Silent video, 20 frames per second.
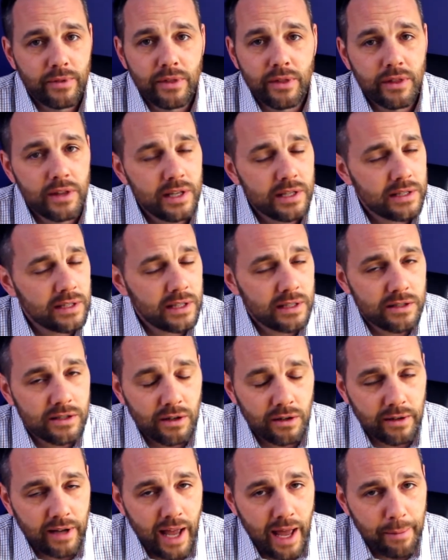These things
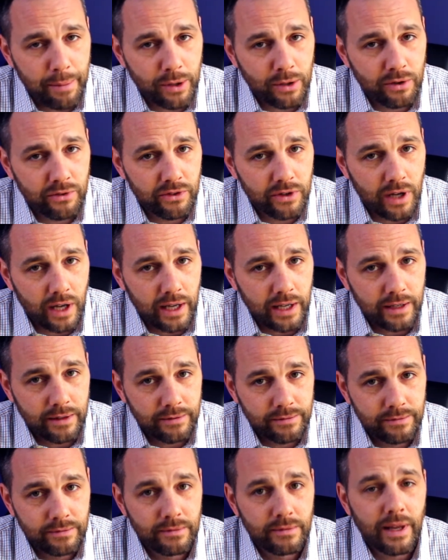don't happen overnight,
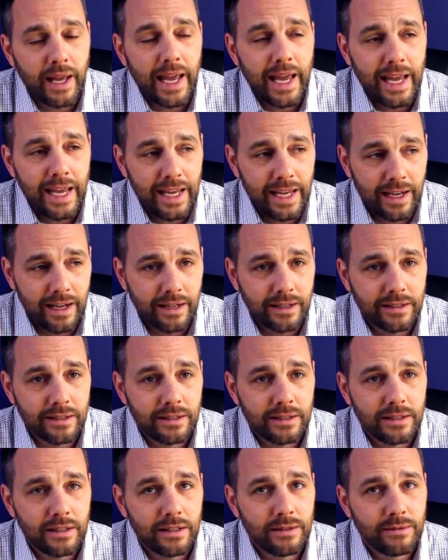
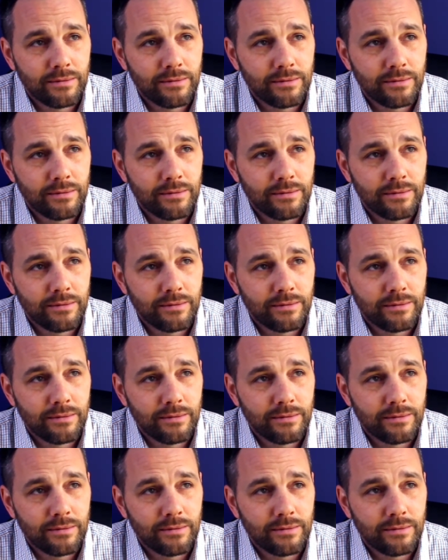and